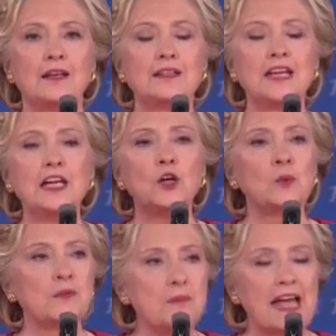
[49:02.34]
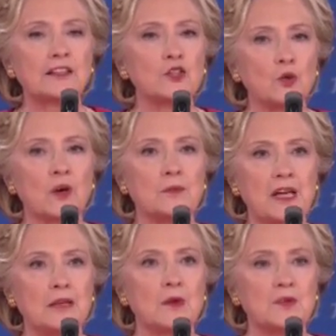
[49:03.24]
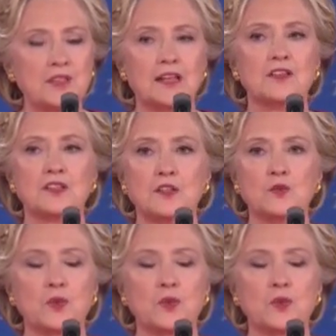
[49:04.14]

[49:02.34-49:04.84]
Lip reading: deal with mandatory minimum sentences,